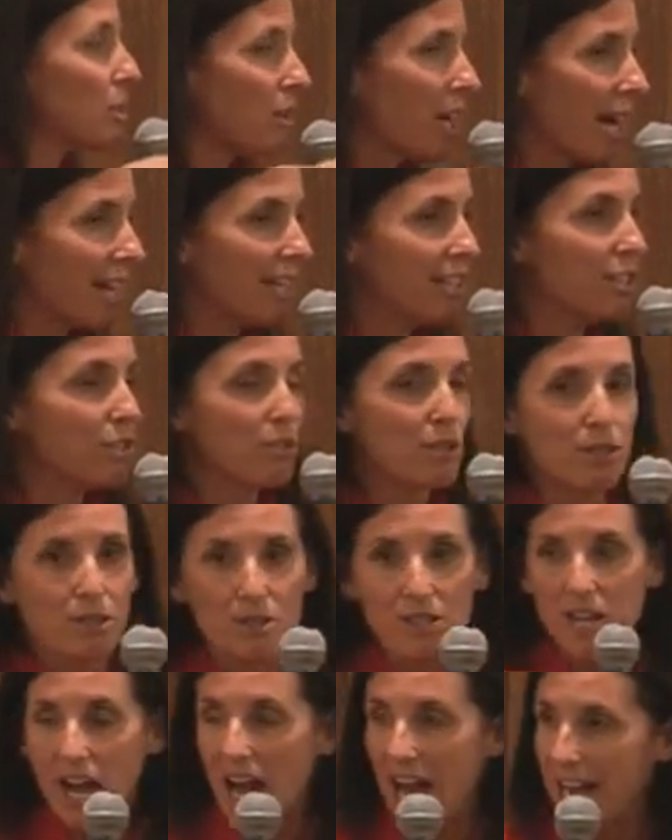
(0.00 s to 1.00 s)
you got to do
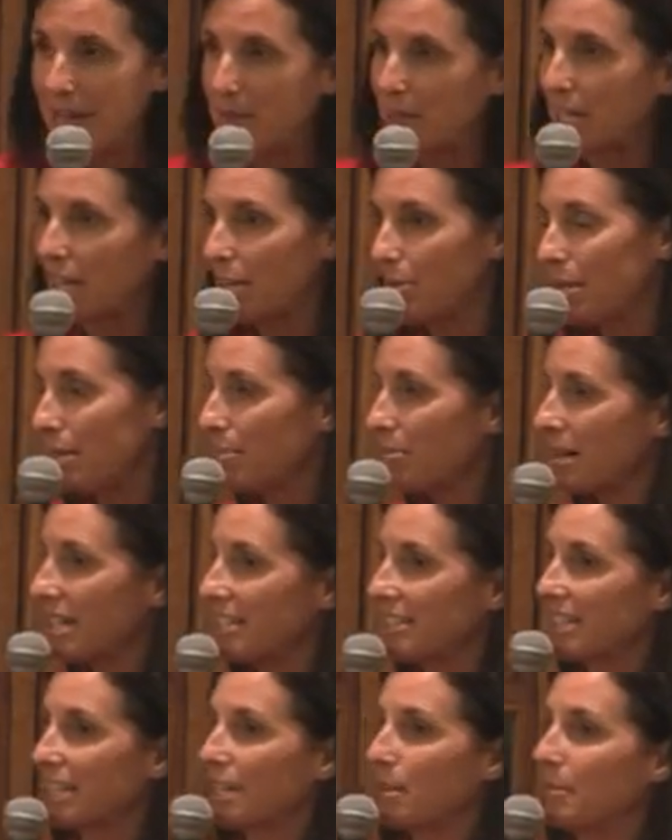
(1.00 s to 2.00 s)
your time, you got to be a
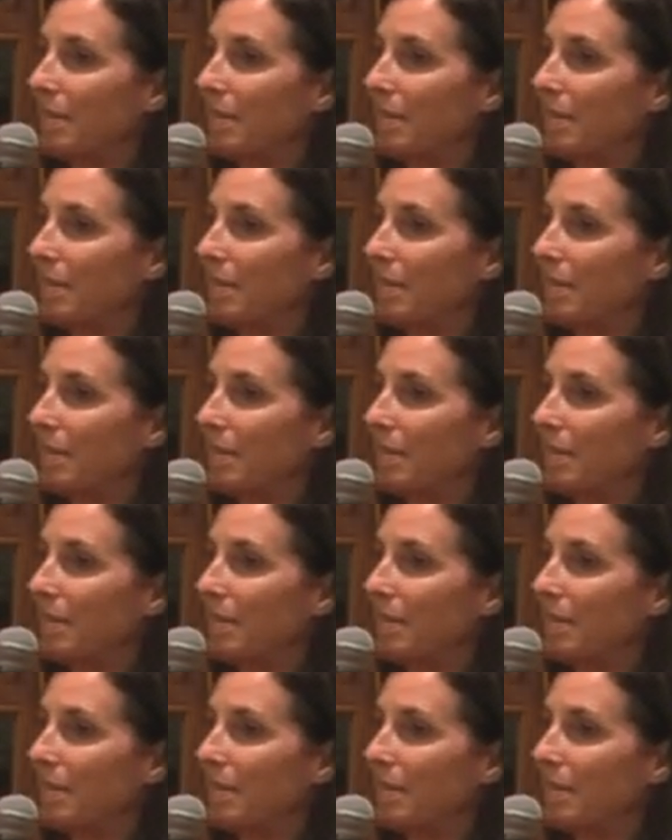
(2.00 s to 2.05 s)
precinct